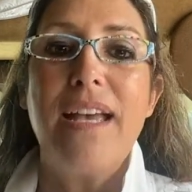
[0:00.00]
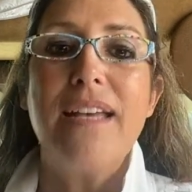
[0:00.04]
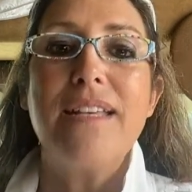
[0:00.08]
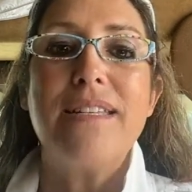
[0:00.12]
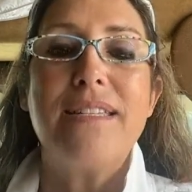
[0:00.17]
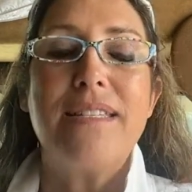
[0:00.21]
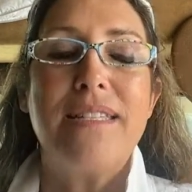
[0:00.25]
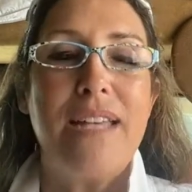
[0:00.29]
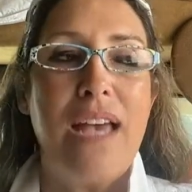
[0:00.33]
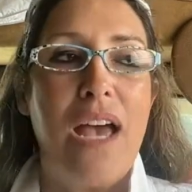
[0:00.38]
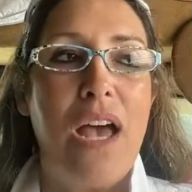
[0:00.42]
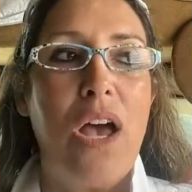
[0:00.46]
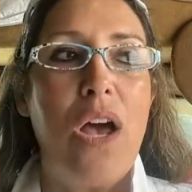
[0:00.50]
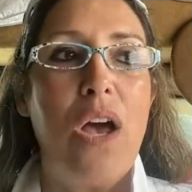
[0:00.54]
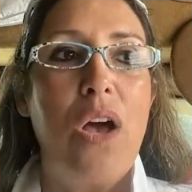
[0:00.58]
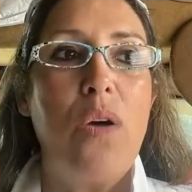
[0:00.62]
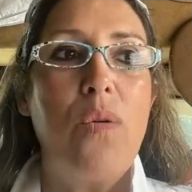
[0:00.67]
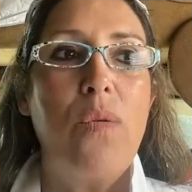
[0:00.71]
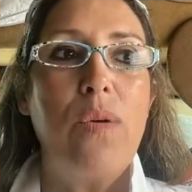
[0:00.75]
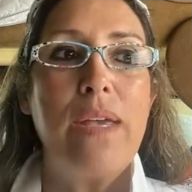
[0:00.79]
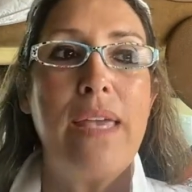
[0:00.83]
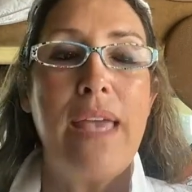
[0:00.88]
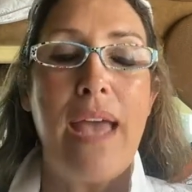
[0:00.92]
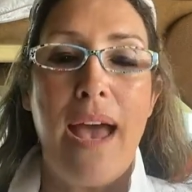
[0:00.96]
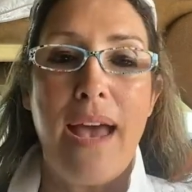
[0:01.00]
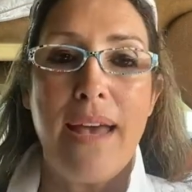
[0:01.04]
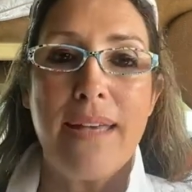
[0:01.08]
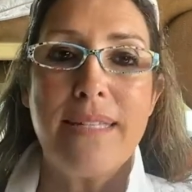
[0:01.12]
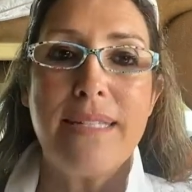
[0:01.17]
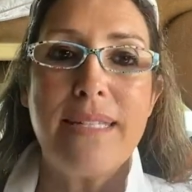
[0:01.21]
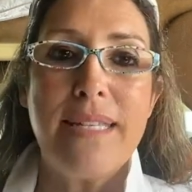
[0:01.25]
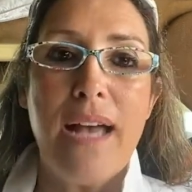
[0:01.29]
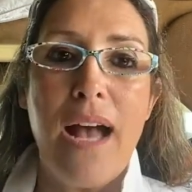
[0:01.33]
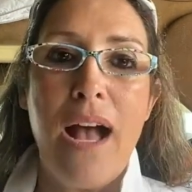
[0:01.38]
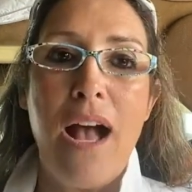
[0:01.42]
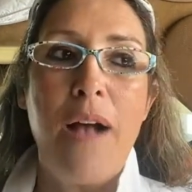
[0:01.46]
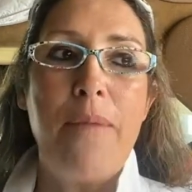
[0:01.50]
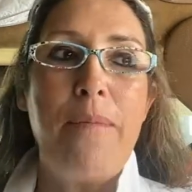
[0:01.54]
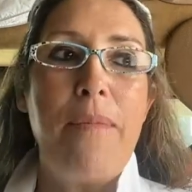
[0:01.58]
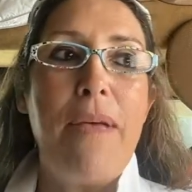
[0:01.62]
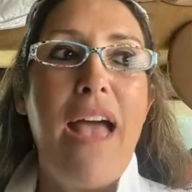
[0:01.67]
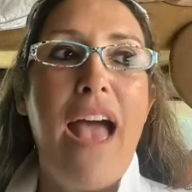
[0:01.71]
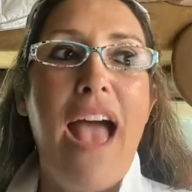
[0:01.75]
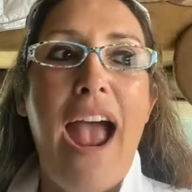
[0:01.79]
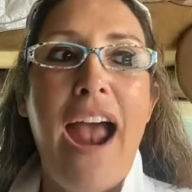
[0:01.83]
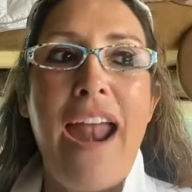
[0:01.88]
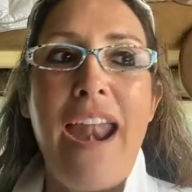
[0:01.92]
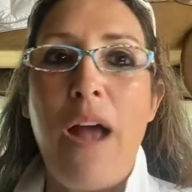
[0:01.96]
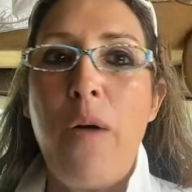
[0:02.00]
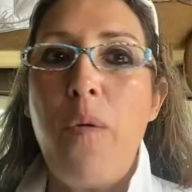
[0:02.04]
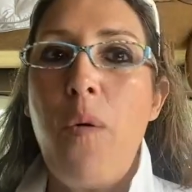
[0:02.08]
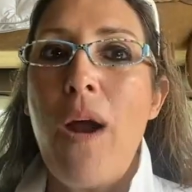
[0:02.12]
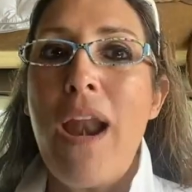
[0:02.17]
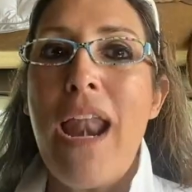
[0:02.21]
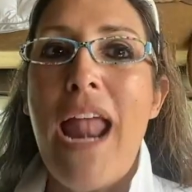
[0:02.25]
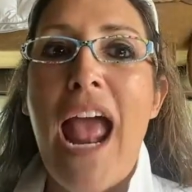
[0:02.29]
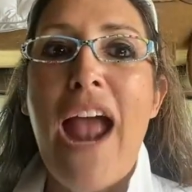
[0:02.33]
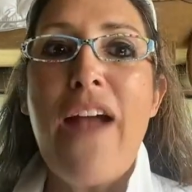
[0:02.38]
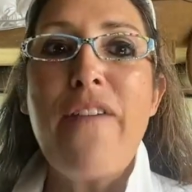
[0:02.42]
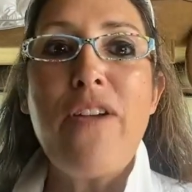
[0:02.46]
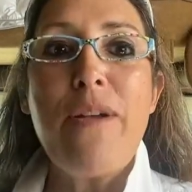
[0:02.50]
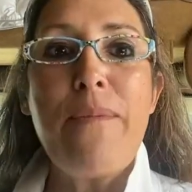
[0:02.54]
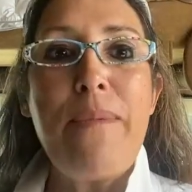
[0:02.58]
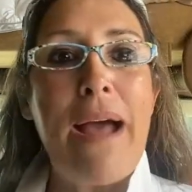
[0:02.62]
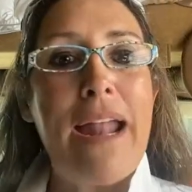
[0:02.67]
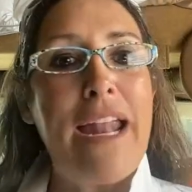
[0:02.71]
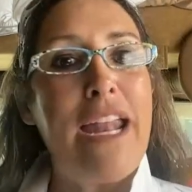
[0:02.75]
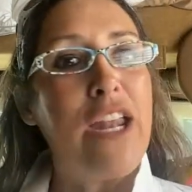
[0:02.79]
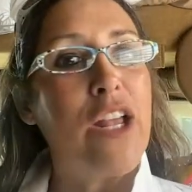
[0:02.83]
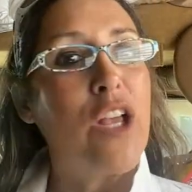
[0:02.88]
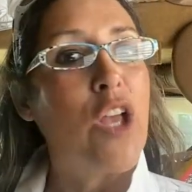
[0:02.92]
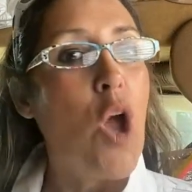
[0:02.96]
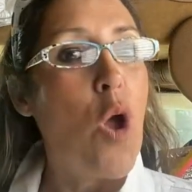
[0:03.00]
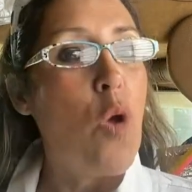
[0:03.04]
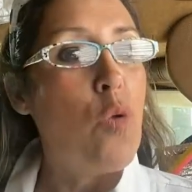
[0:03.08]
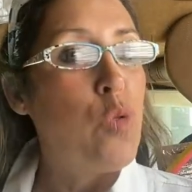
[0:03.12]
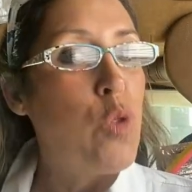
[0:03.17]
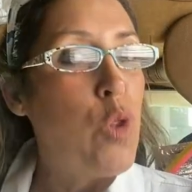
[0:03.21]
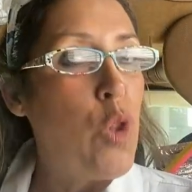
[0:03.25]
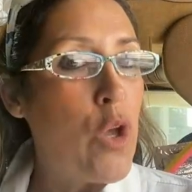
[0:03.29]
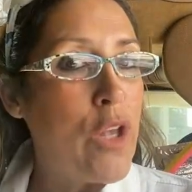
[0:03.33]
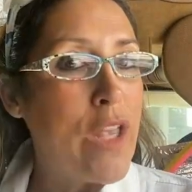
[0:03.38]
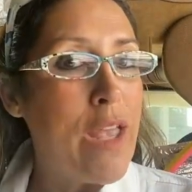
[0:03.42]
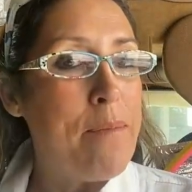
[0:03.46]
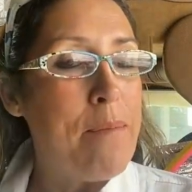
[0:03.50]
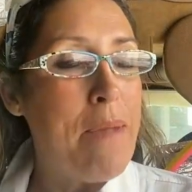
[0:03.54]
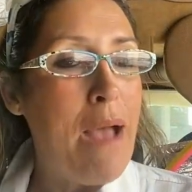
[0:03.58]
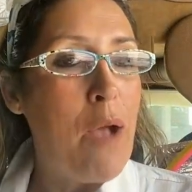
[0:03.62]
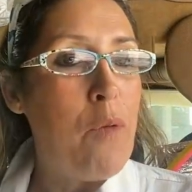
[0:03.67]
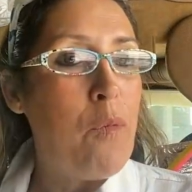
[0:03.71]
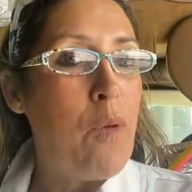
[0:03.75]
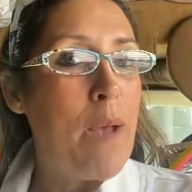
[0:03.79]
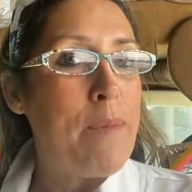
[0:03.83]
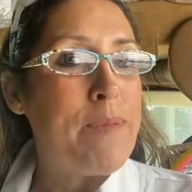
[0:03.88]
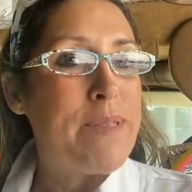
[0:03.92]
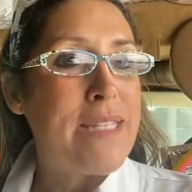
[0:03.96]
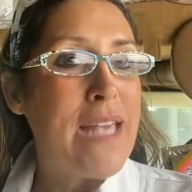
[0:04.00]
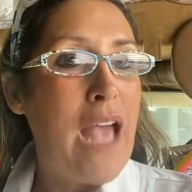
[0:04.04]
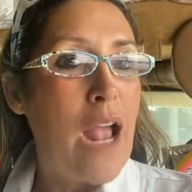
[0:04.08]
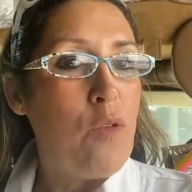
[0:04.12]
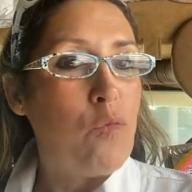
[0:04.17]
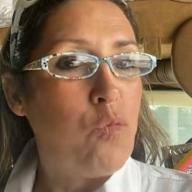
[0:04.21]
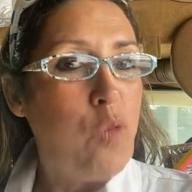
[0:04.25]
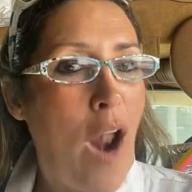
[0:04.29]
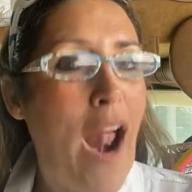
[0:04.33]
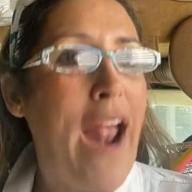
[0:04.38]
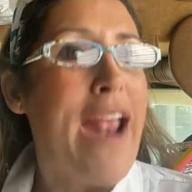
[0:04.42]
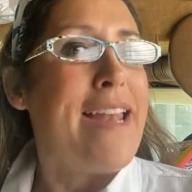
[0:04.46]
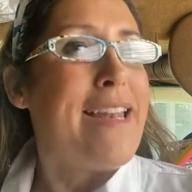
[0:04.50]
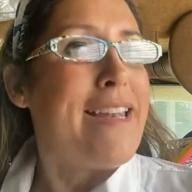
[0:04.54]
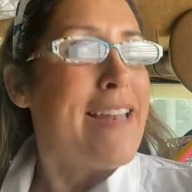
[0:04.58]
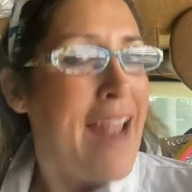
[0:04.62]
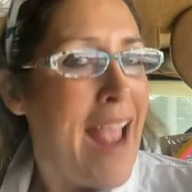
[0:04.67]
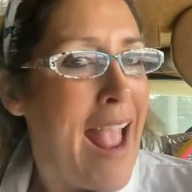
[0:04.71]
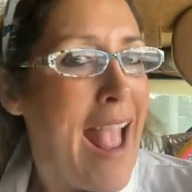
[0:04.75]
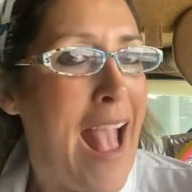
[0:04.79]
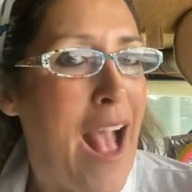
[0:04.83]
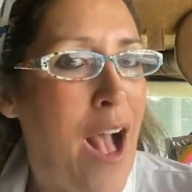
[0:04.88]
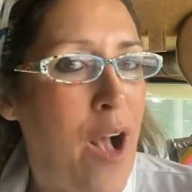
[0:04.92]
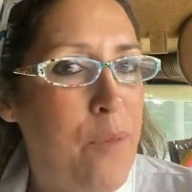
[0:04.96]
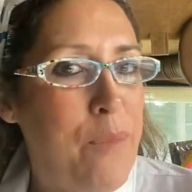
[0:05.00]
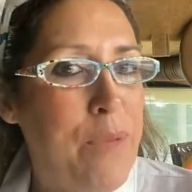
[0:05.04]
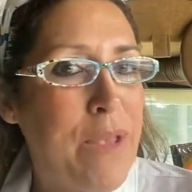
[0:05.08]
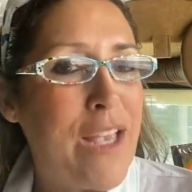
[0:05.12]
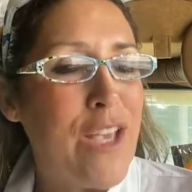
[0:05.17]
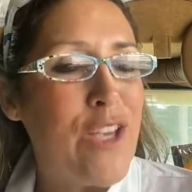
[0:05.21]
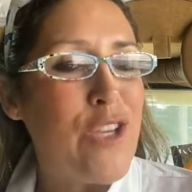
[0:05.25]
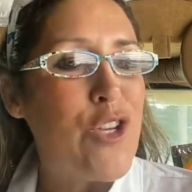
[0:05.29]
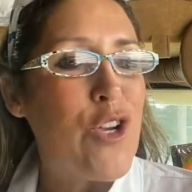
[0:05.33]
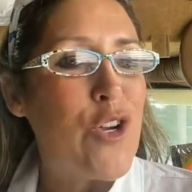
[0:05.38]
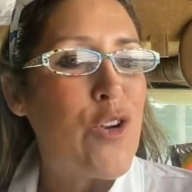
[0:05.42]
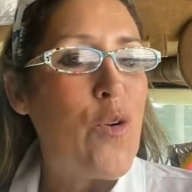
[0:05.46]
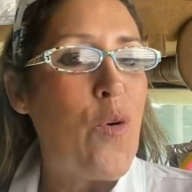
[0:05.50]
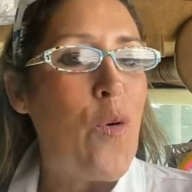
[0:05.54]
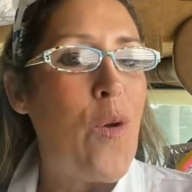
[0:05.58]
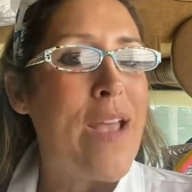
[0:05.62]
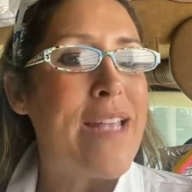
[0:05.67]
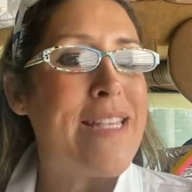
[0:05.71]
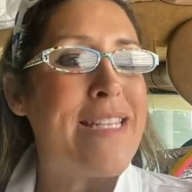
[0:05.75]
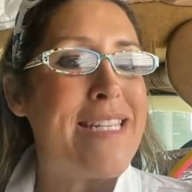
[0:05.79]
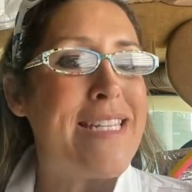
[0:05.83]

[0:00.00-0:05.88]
So yes, and I want everybody to go look at my website right now, because you're going to